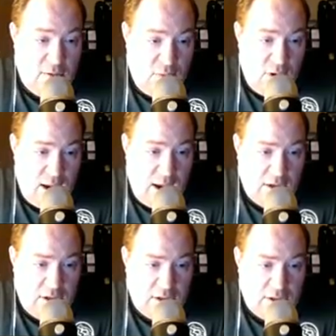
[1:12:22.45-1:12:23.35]
3
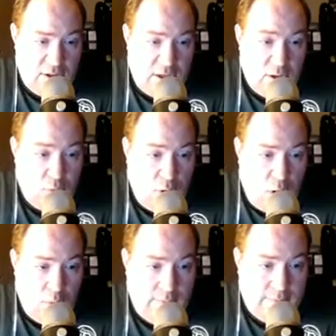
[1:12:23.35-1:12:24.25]
actions in a row.